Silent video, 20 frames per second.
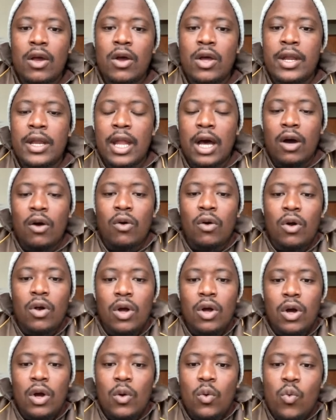Now,
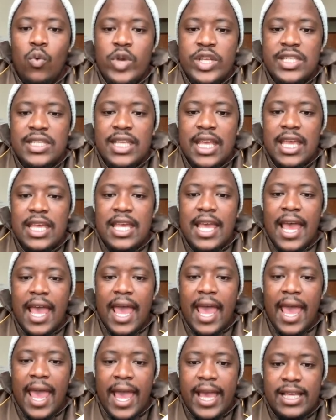we say
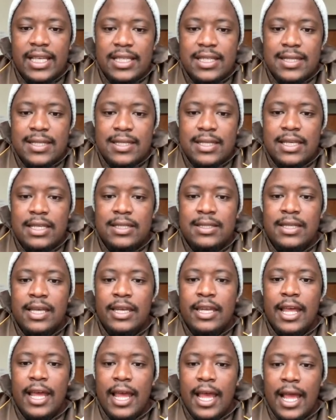x is
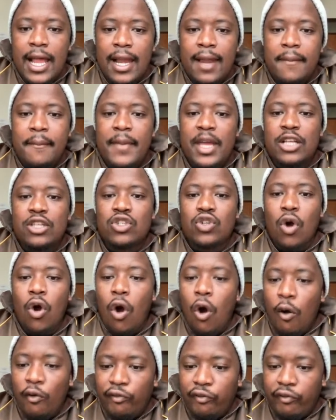an element
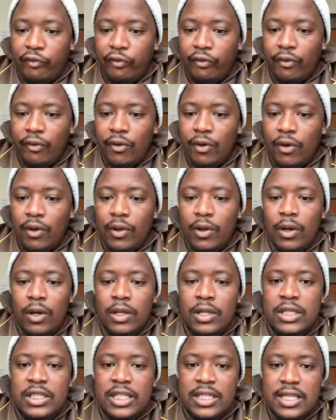of,
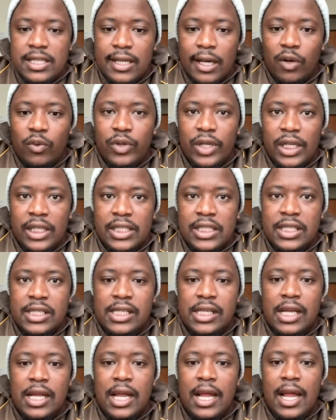this is how we read it.
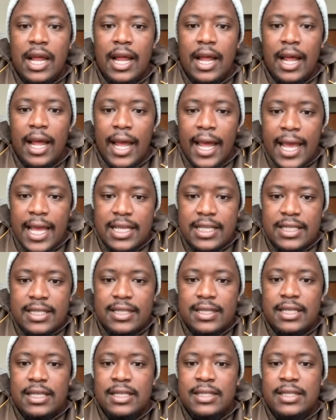X
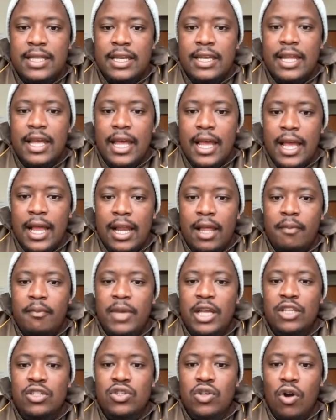is an
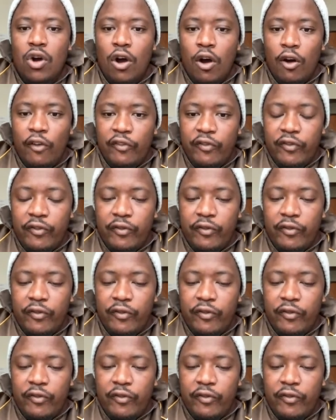element of